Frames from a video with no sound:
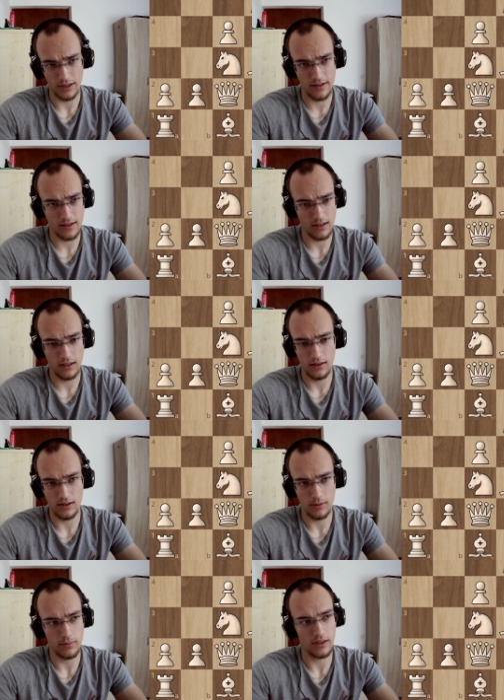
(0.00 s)
Let's say
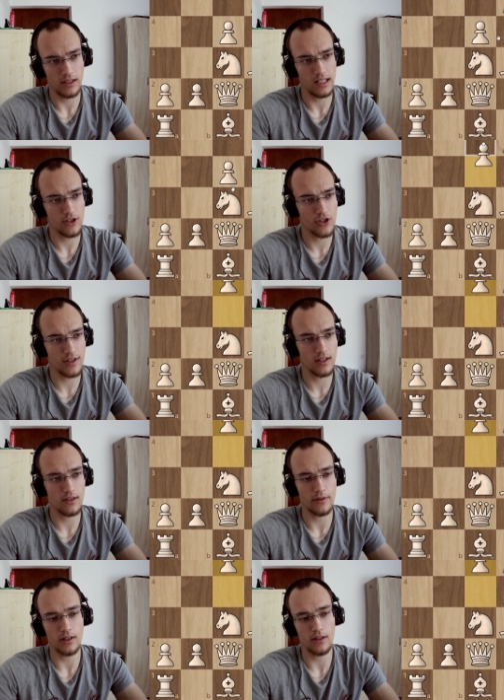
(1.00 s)
they play H six,
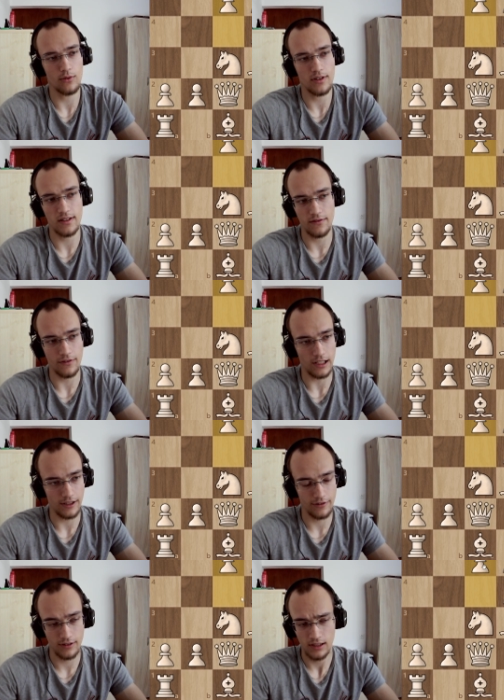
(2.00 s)
you can go C
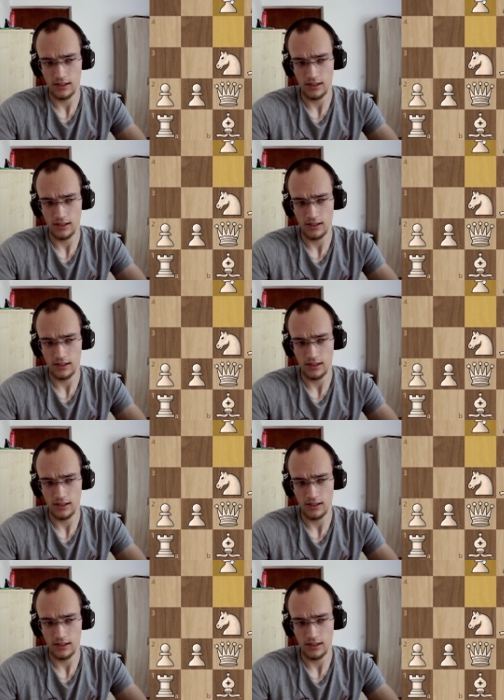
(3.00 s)
five,